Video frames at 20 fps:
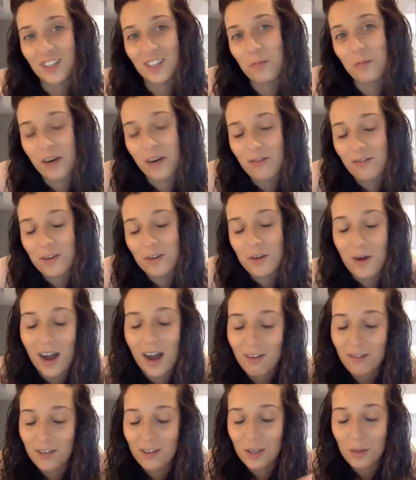whatever you
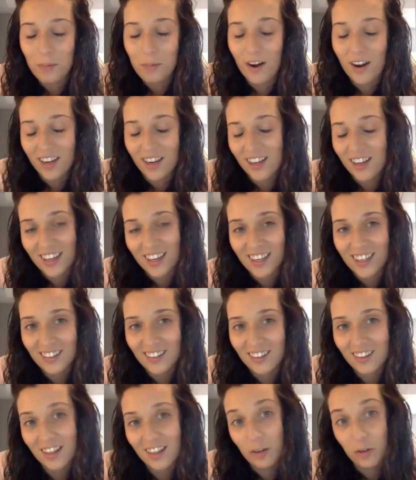have in your pocket, like
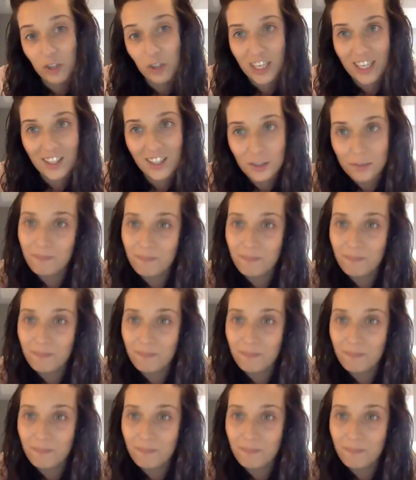little change.